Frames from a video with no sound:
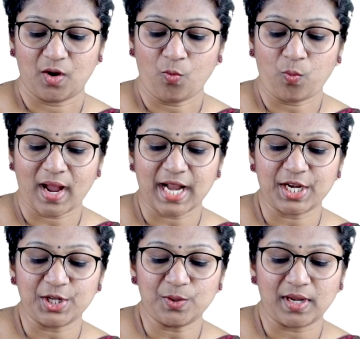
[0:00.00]
Where
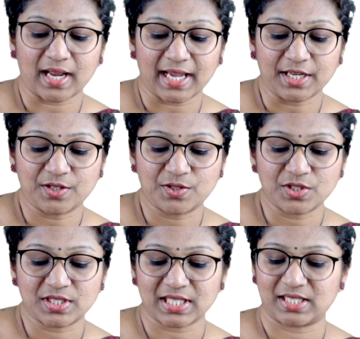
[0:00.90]
do you like to
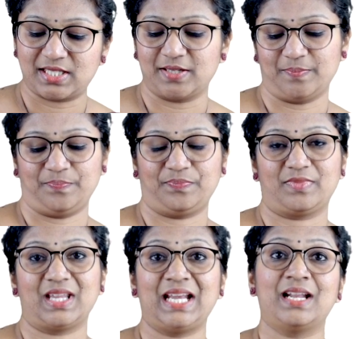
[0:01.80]
sit?
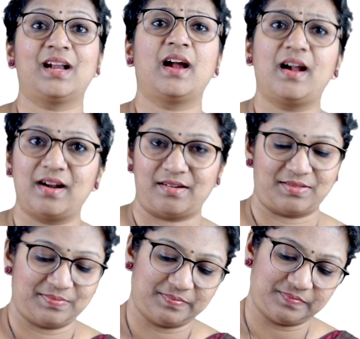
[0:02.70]
In a car.
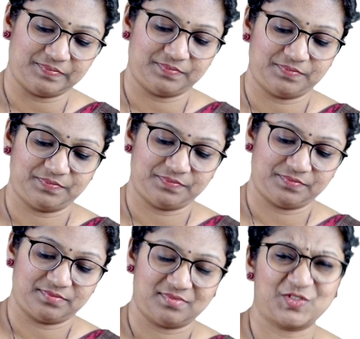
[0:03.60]

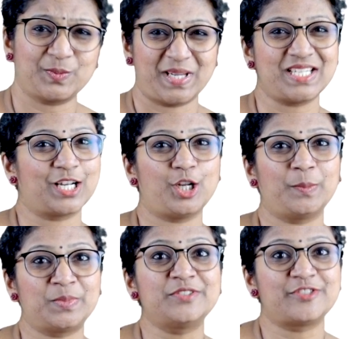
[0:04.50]
So basically a
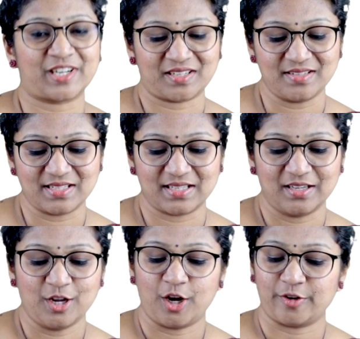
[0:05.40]
preference
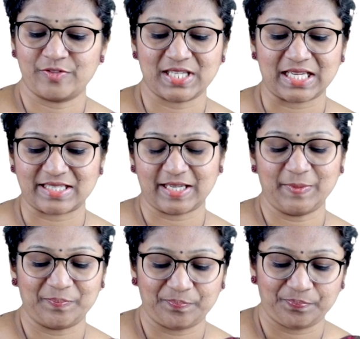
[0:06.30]
of
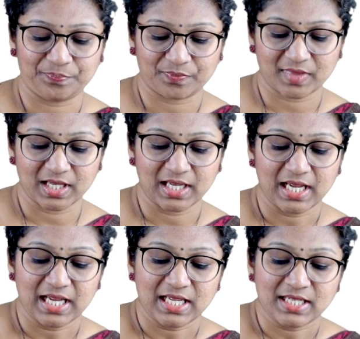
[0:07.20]
seating.
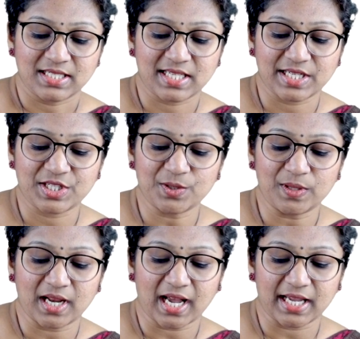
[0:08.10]
Did
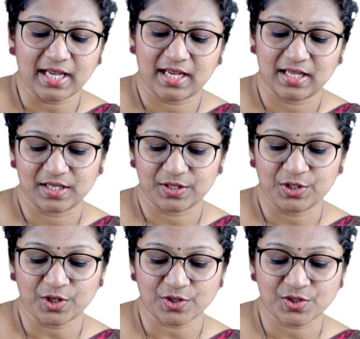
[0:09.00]
you like
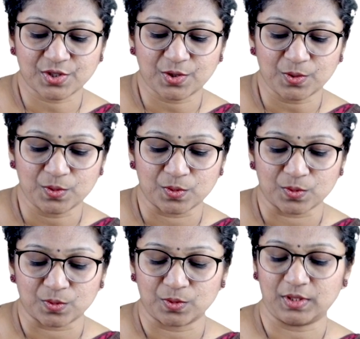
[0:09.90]
your
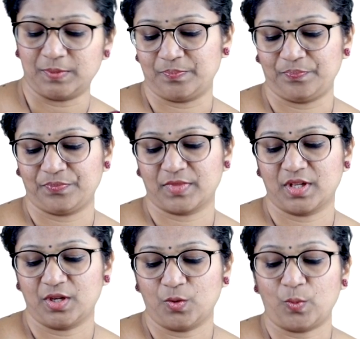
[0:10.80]
school
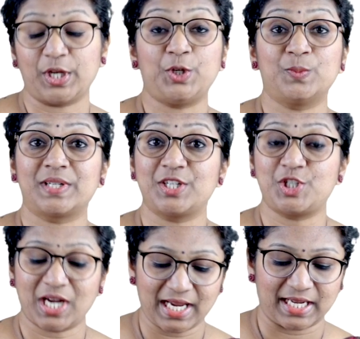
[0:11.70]
when you were a
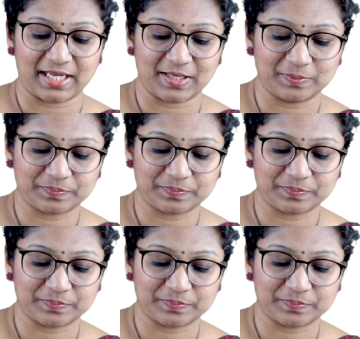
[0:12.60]
child?